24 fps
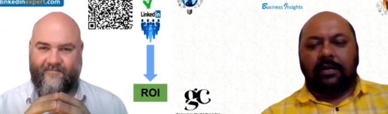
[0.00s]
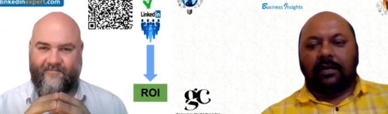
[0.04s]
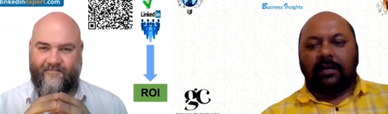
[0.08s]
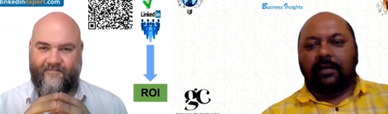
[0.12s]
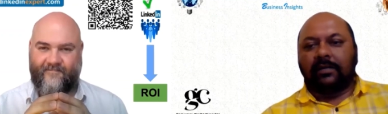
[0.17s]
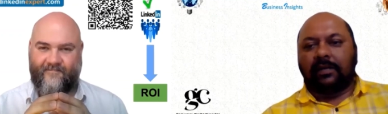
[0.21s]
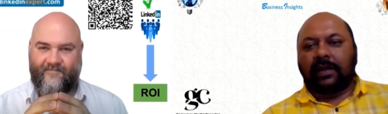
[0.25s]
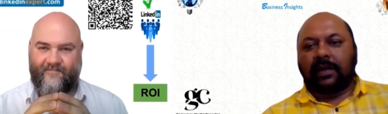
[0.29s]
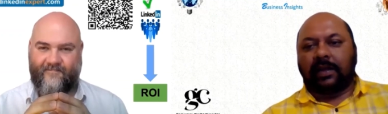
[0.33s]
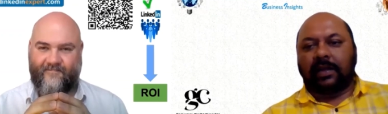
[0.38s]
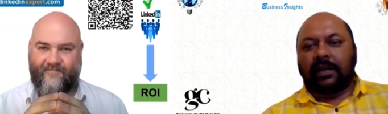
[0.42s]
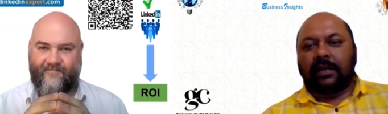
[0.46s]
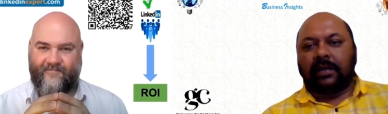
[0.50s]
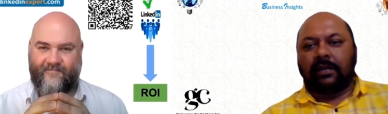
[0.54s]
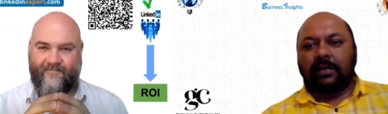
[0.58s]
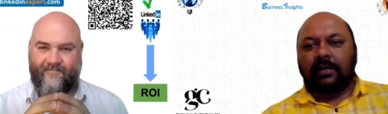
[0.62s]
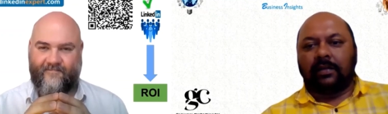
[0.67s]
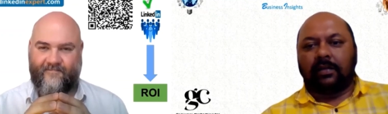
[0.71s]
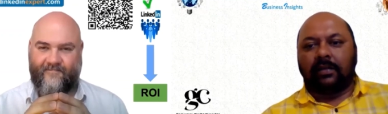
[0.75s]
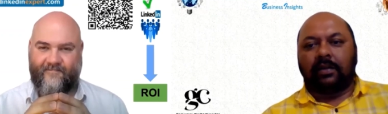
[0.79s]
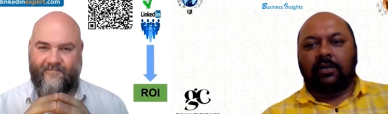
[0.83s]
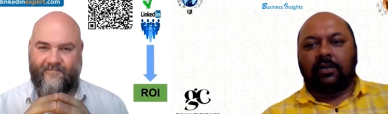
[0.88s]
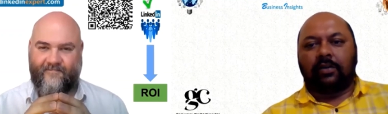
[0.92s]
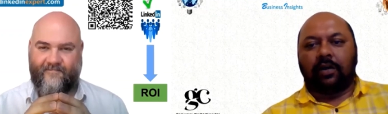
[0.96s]
Speaker 1: Second,
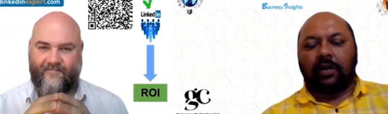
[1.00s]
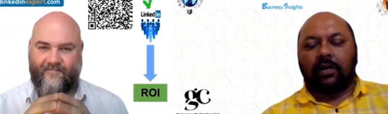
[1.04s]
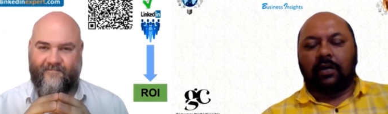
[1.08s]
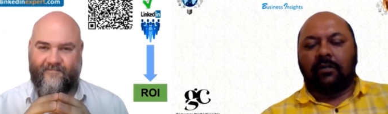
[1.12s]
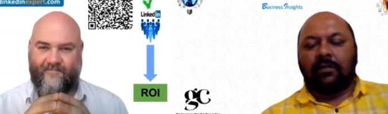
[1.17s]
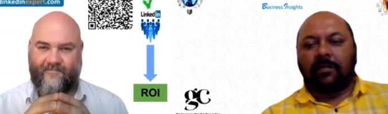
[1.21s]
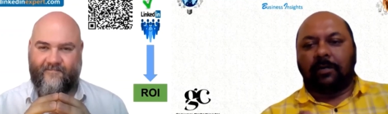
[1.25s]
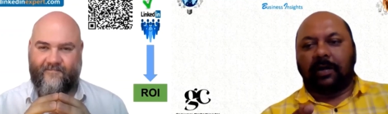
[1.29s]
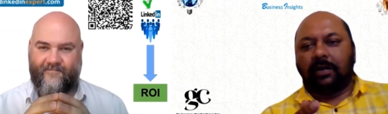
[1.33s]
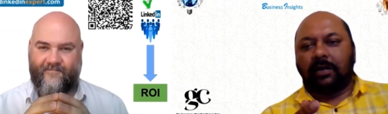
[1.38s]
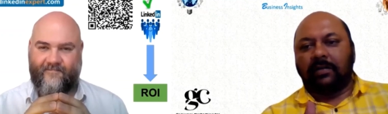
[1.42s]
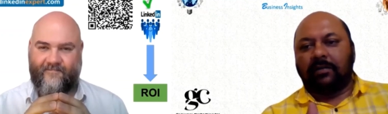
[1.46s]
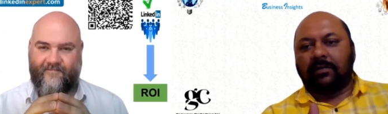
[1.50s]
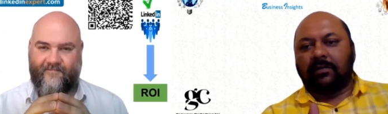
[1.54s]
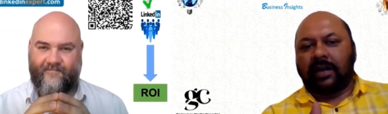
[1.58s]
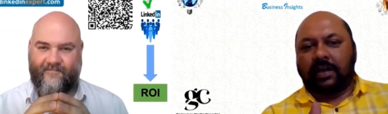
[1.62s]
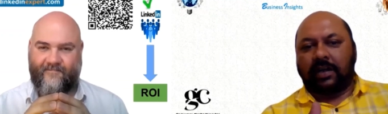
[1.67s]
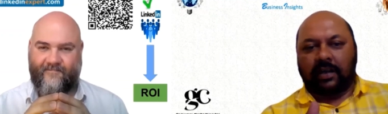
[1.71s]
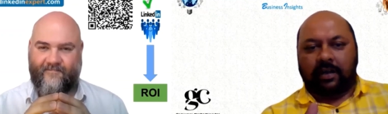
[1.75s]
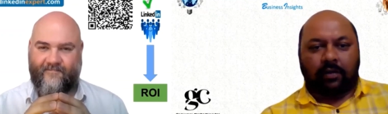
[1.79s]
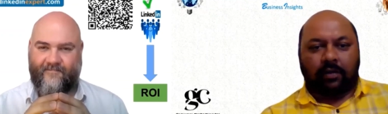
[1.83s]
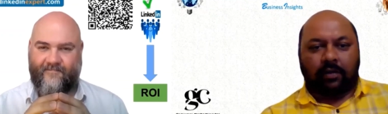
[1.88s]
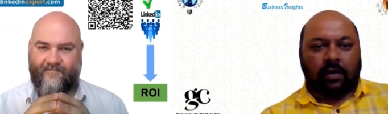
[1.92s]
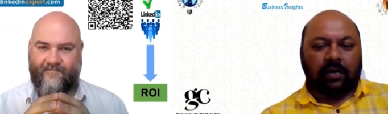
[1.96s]
the theory of abundance that
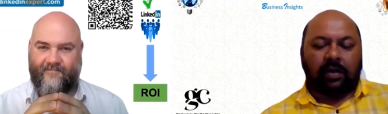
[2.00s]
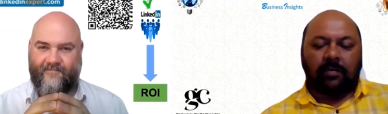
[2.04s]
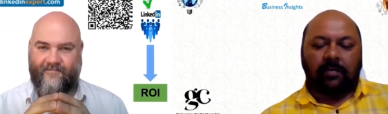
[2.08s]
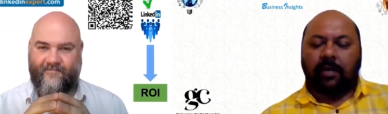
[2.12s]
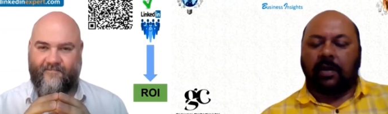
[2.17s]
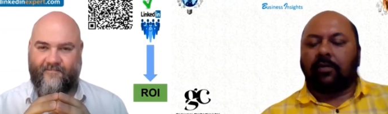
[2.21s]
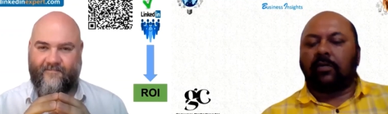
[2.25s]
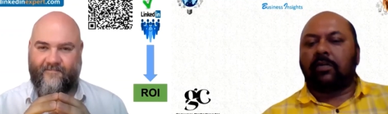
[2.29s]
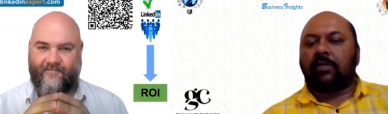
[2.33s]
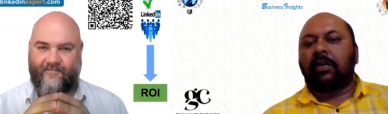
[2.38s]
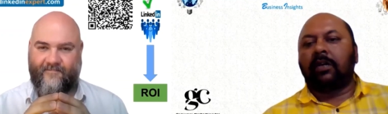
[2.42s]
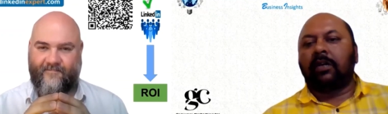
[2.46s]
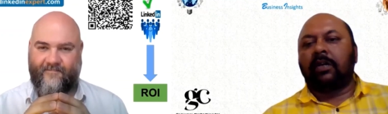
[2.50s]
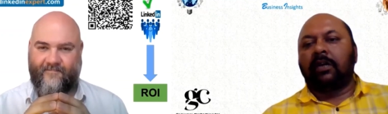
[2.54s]
he talked about.